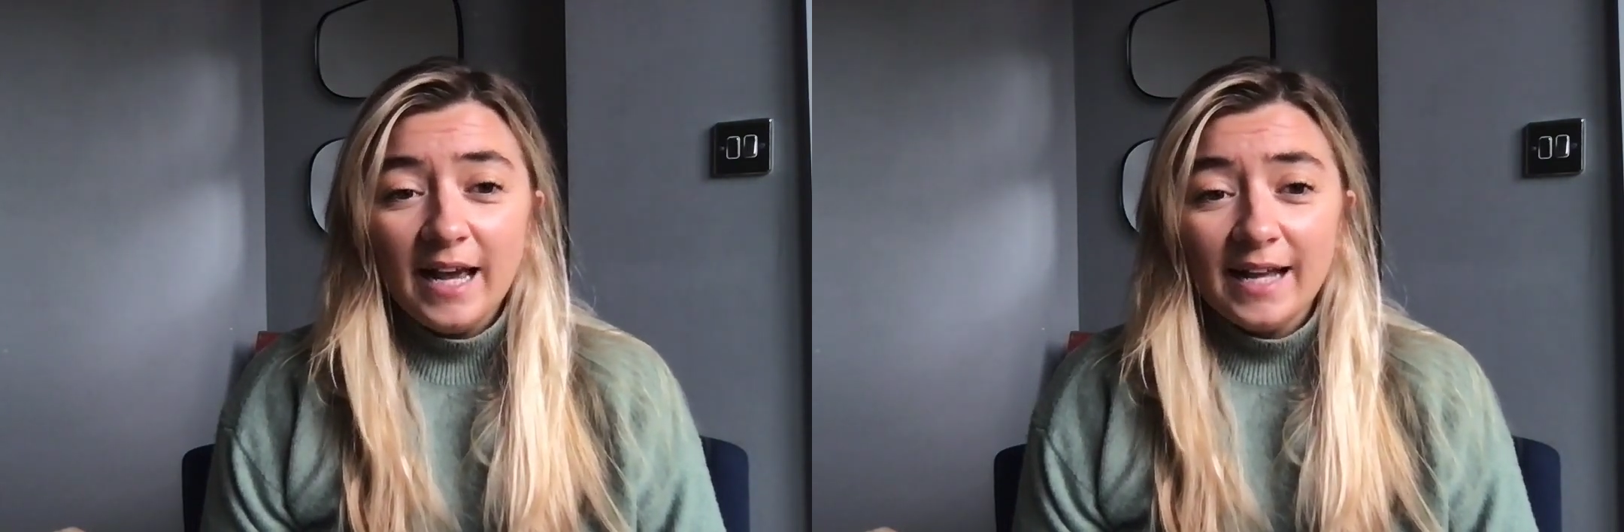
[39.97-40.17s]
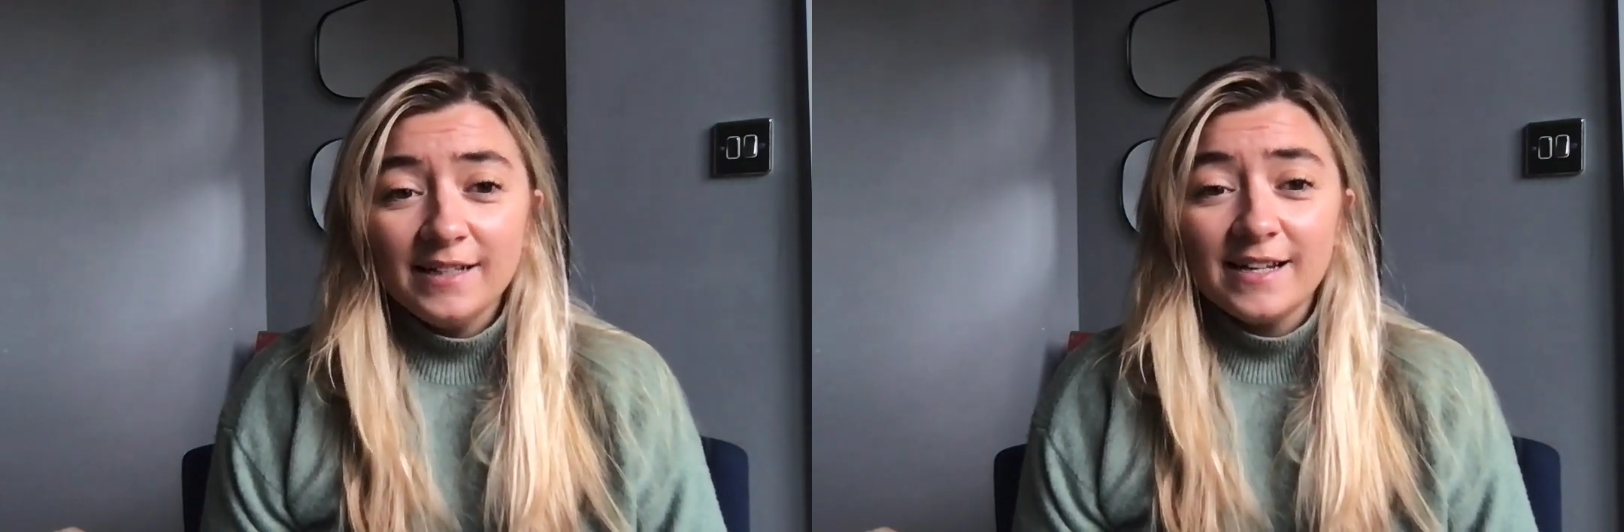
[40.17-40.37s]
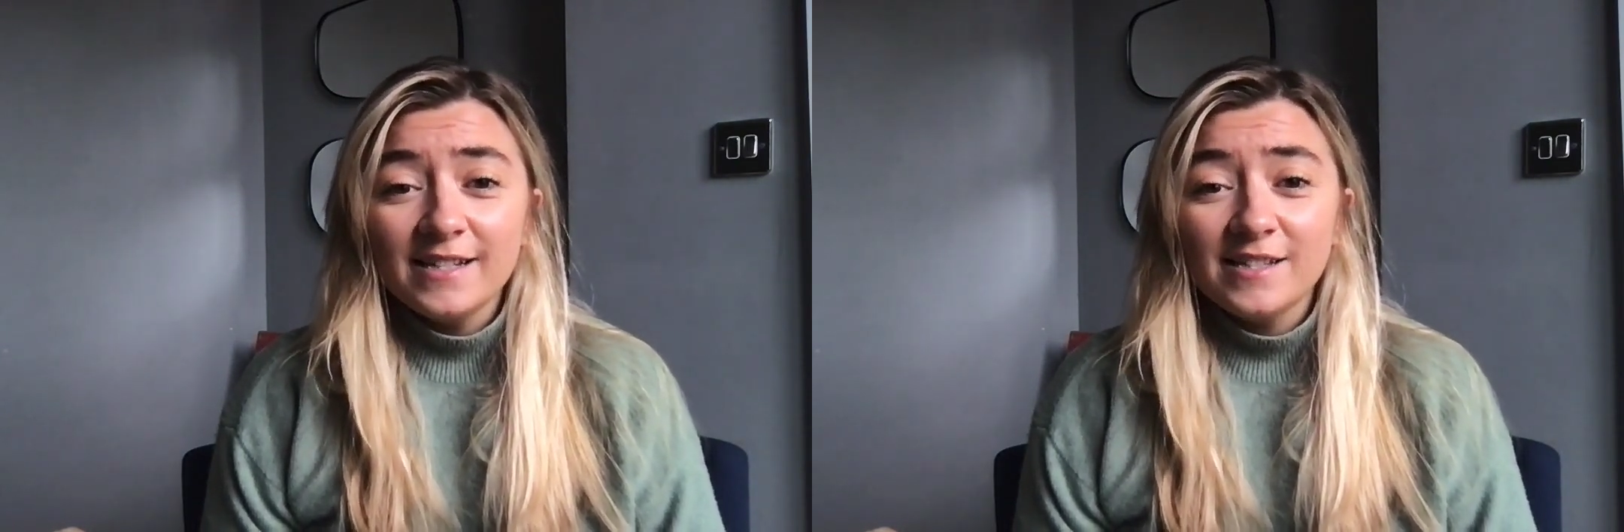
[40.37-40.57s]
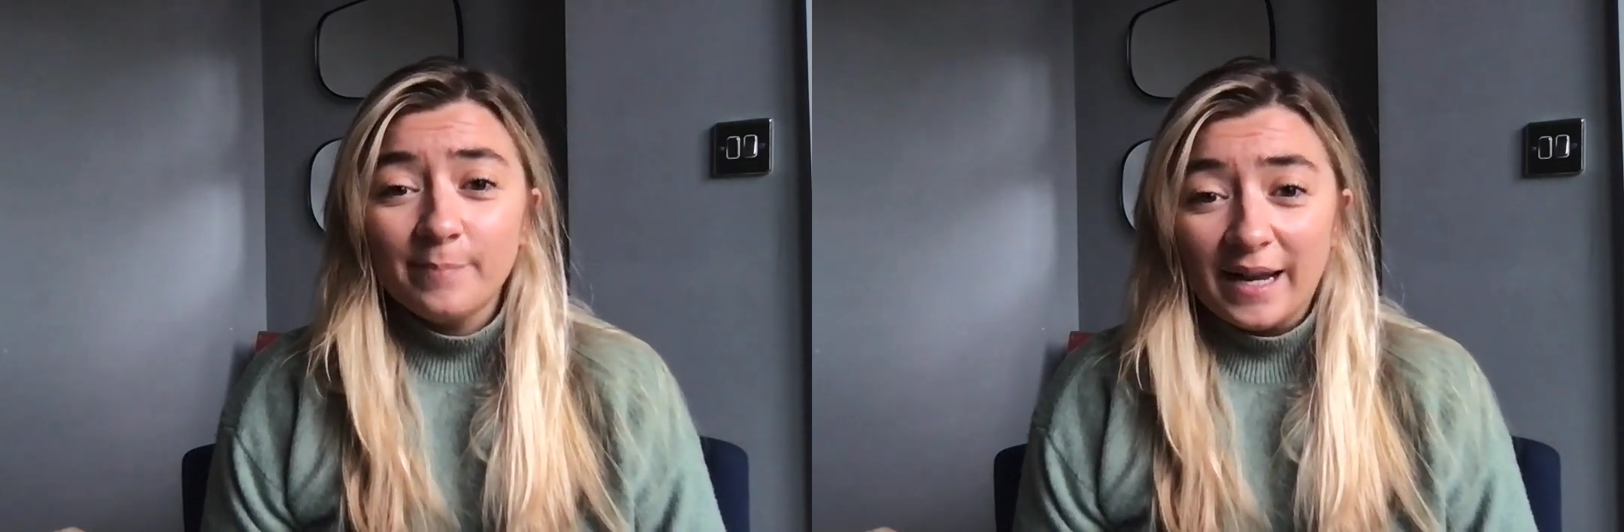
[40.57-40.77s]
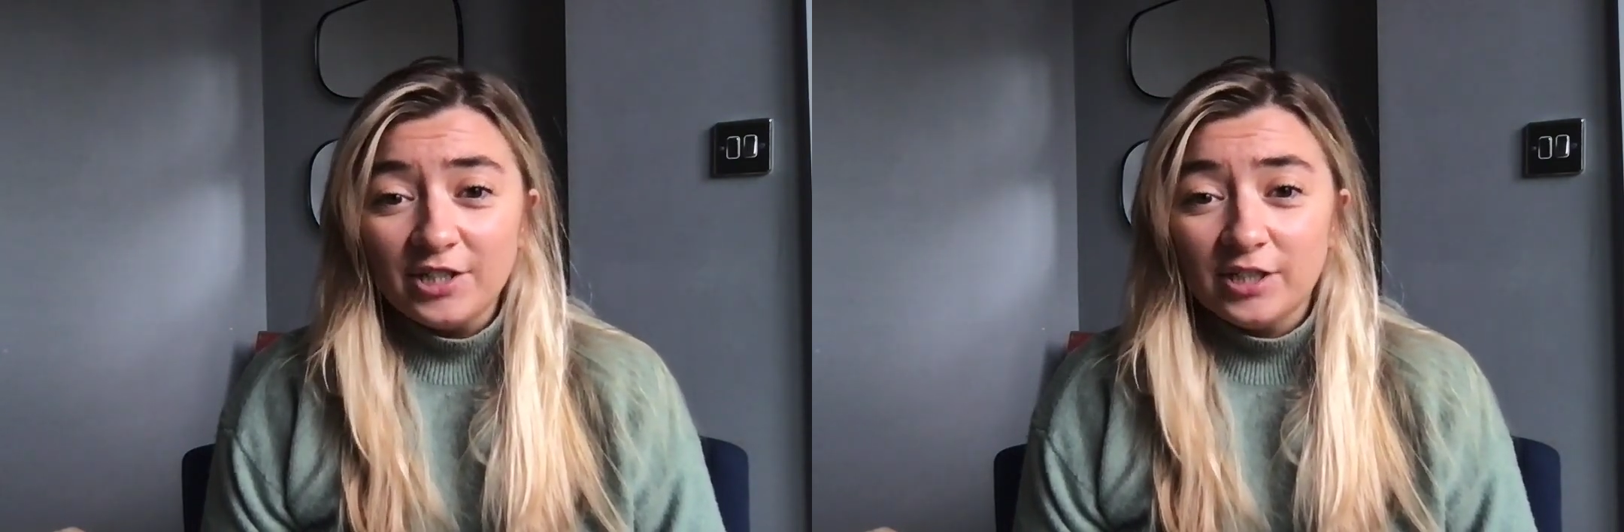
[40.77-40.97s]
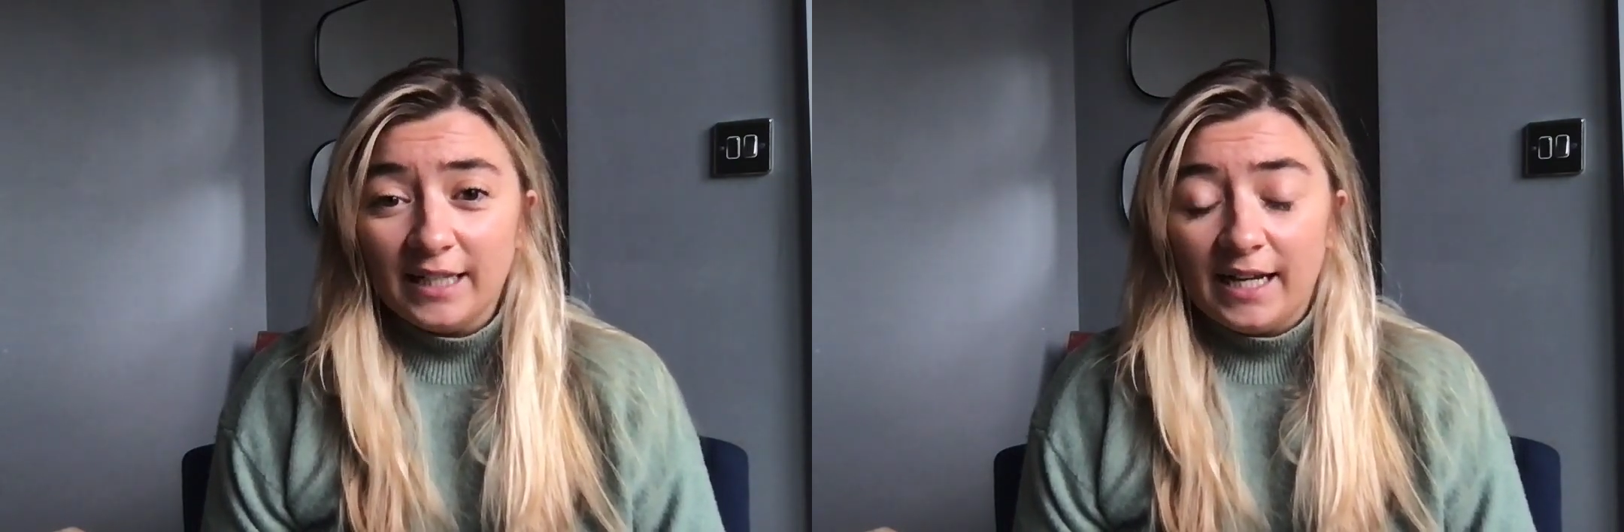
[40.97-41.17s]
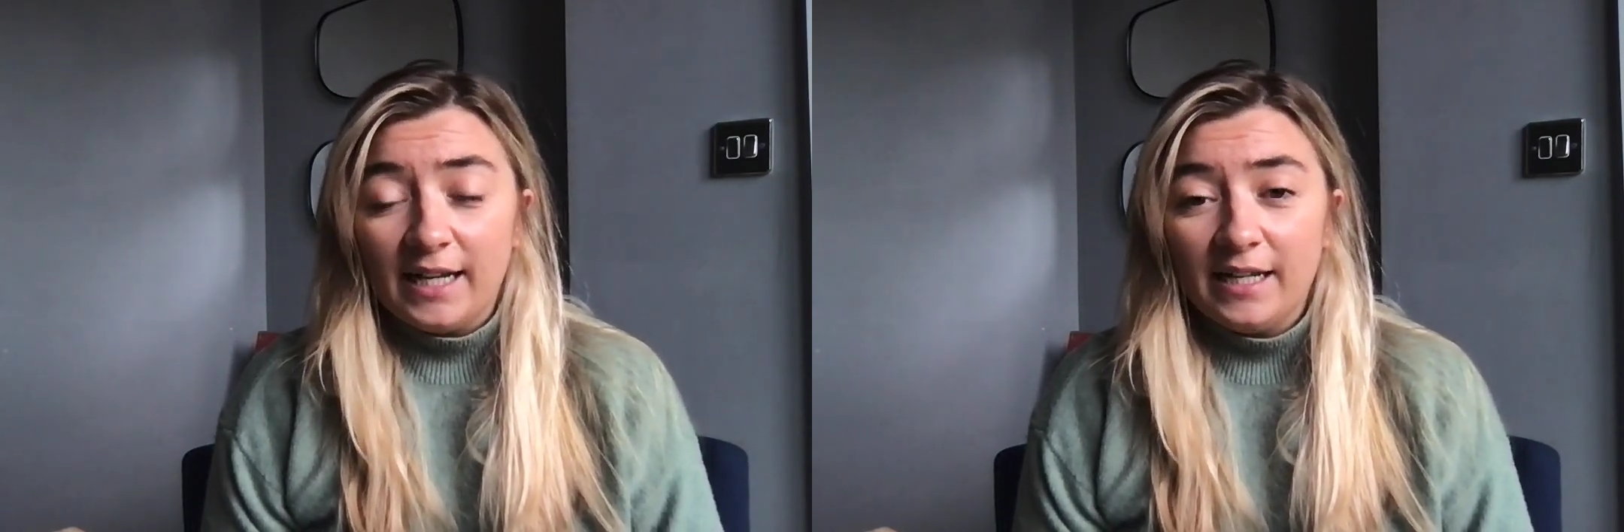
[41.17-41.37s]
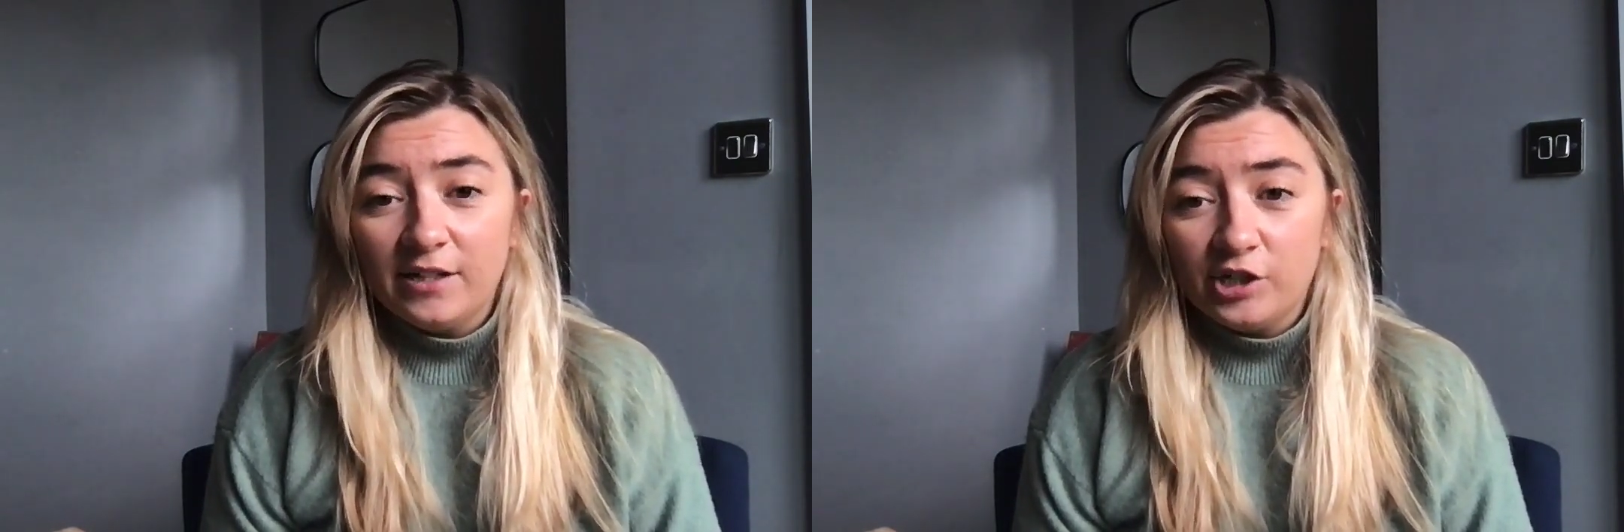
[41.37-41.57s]
and
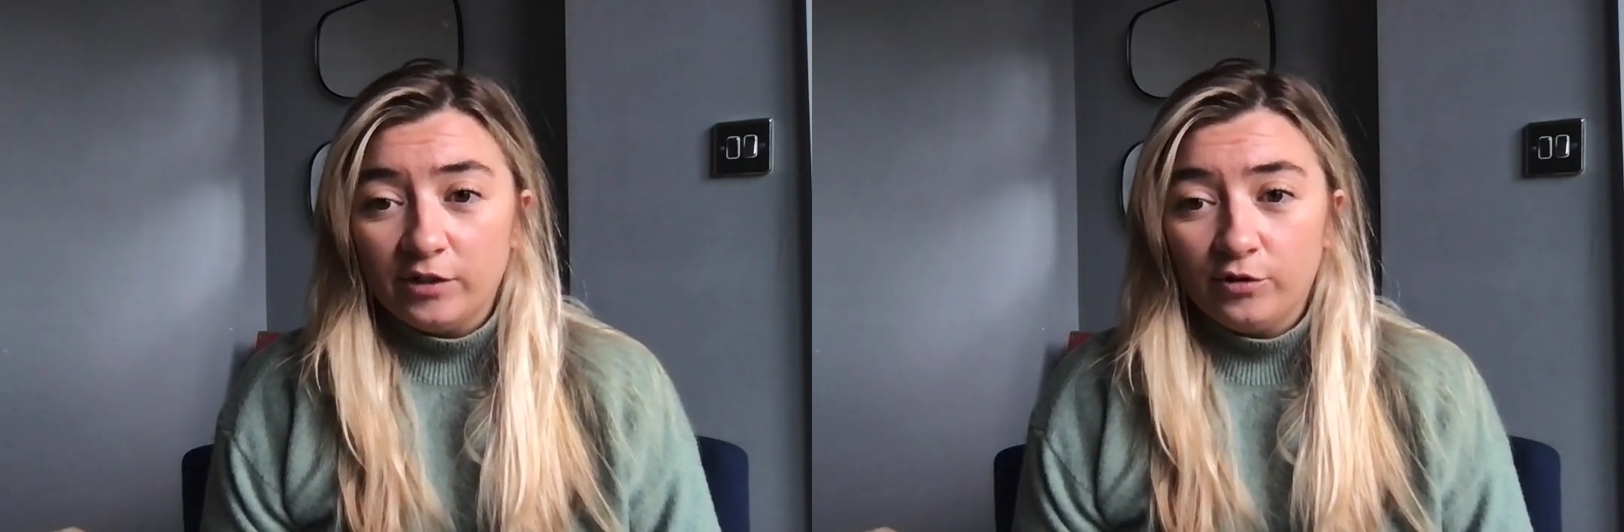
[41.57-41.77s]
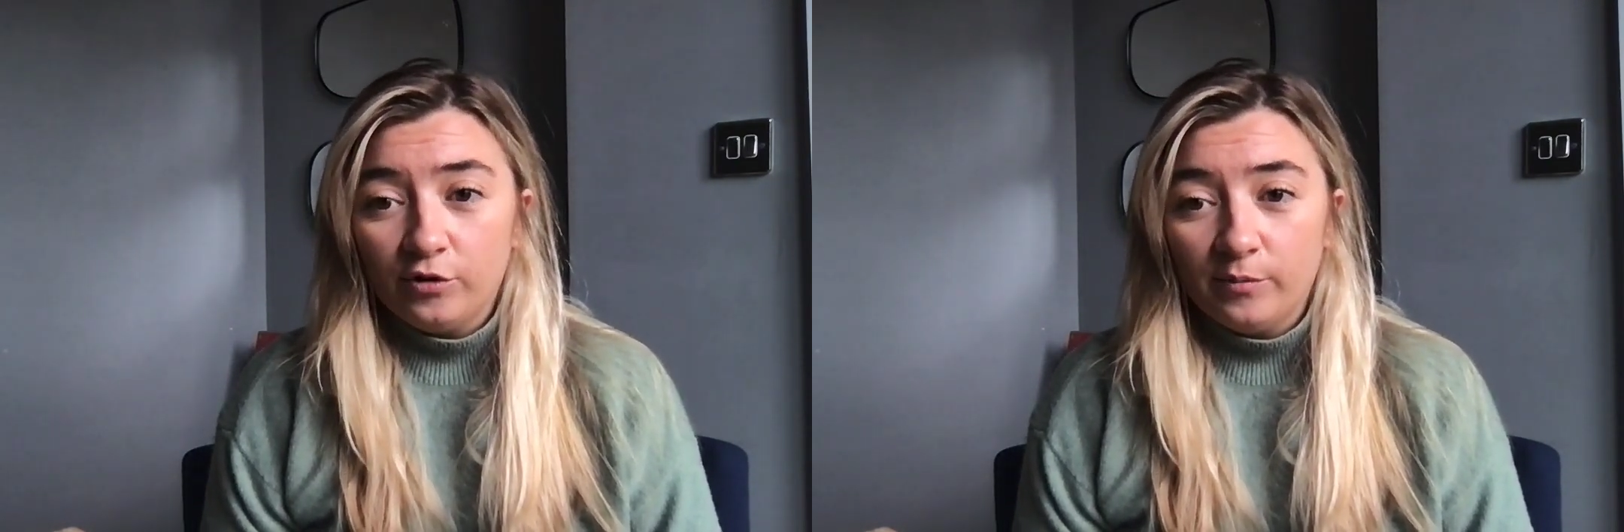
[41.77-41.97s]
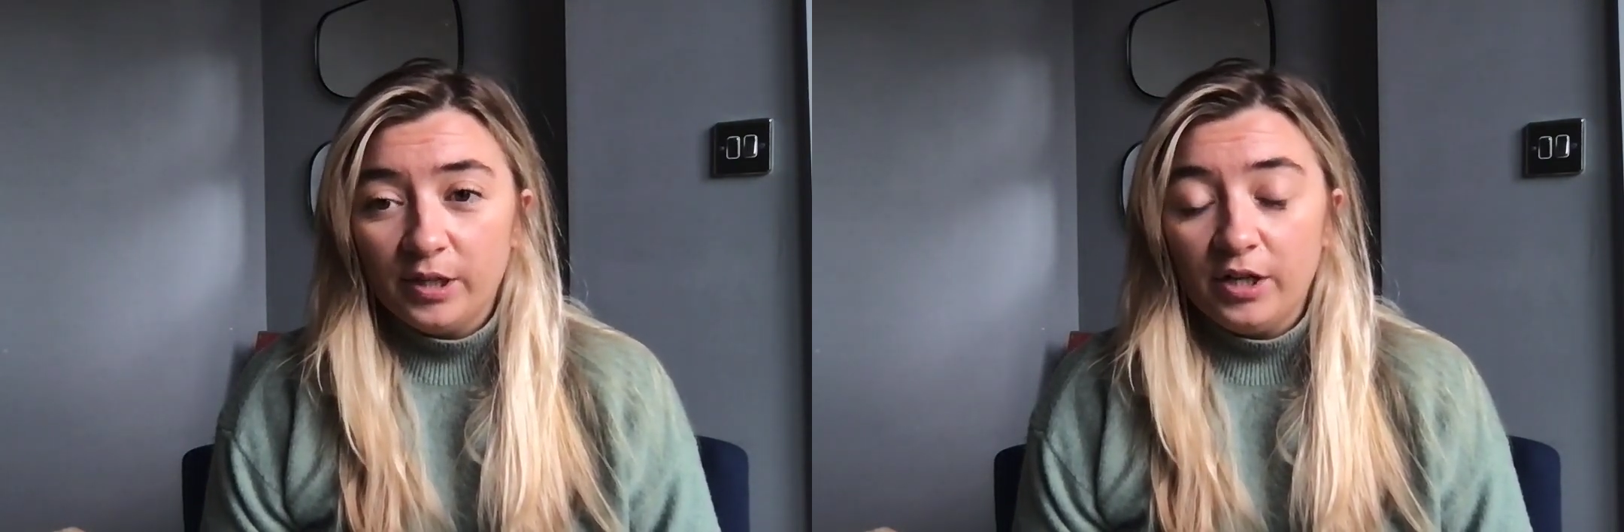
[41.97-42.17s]
especially Jill Norman,